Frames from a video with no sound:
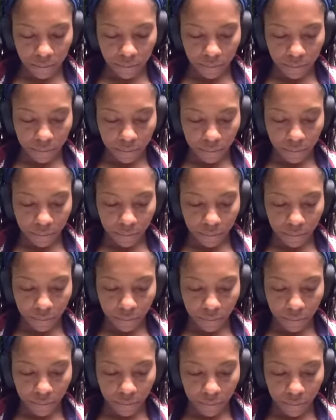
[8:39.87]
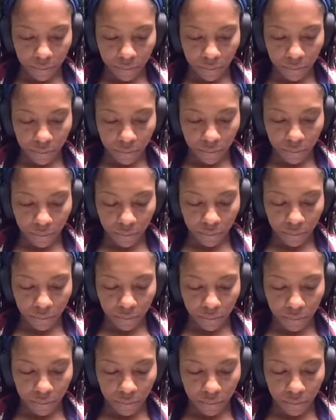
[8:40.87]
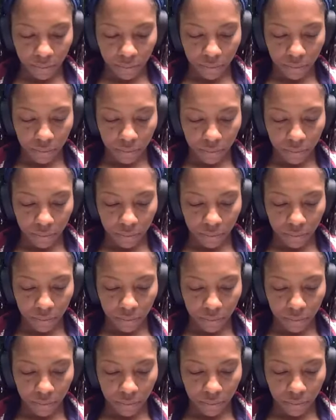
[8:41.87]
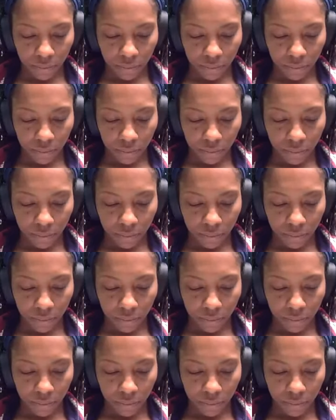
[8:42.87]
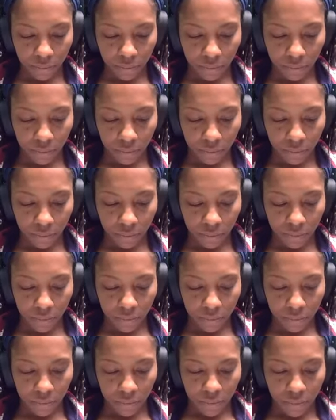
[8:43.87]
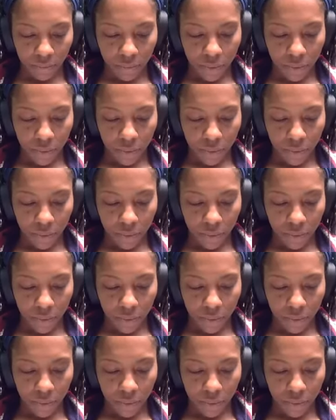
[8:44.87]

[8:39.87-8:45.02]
No one is speaking in this clip.